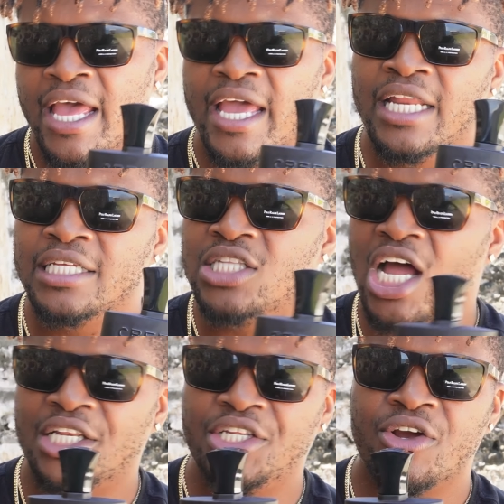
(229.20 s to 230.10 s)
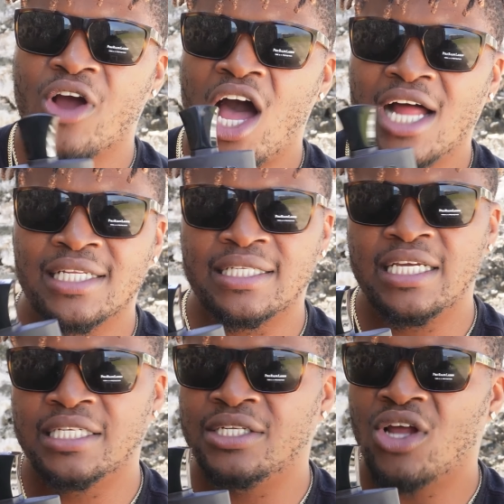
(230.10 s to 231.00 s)
It is not your
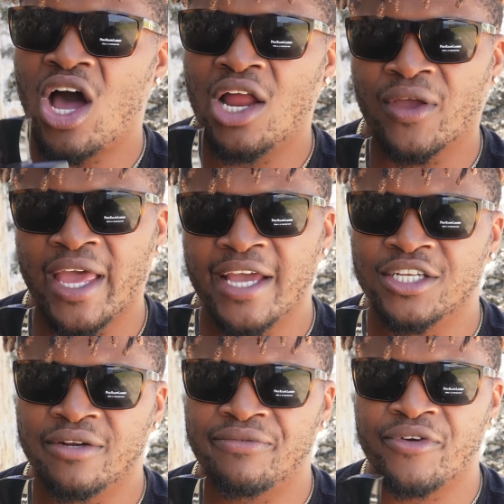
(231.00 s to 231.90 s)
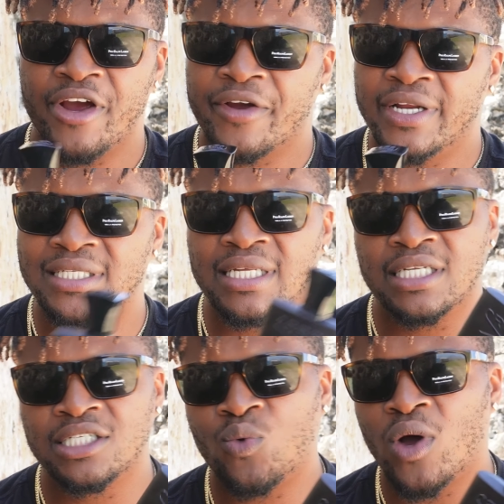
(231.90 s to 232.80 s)
all-season, all-occasion fragrance. This
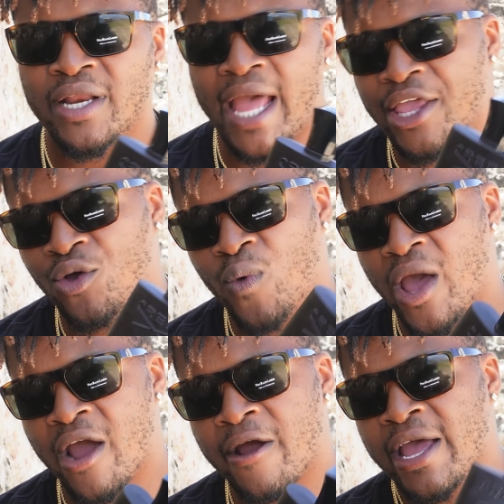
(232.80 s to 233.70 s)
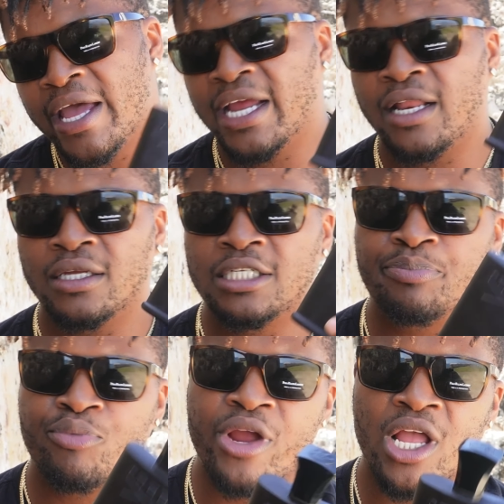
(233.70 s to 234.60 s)
is the one that you wear in the
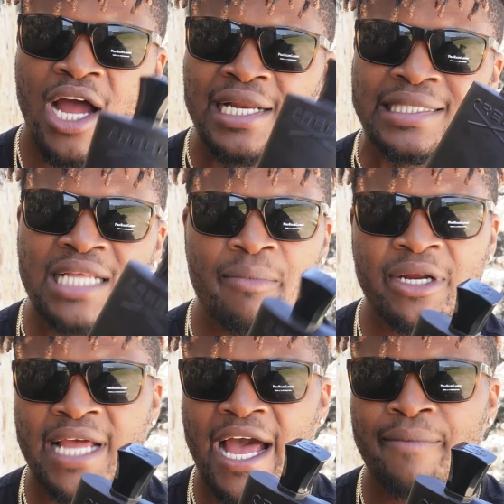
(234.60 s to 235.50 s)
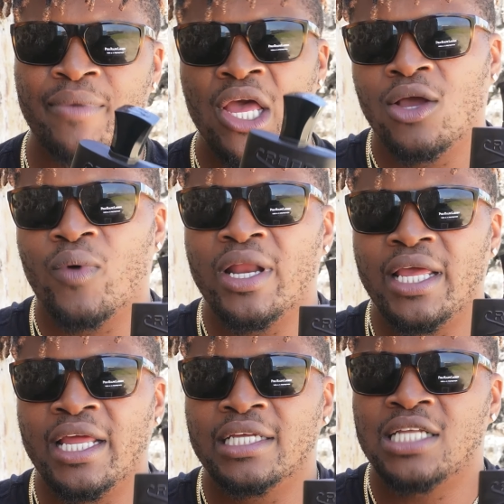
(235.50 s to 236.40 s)
spring and summertime. When
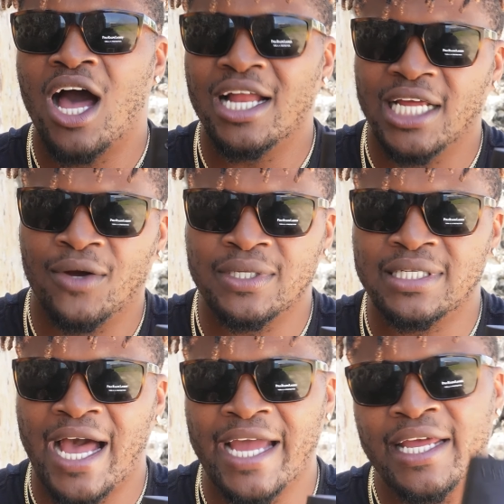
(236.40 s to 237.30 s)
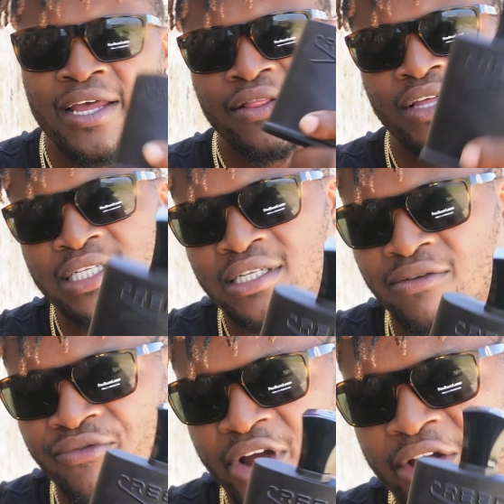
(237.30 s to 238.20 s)
it is hot outside, this is the
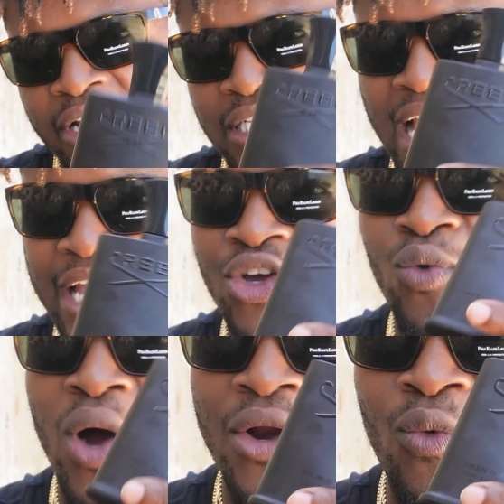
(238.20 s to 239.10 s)
fragrance that you want to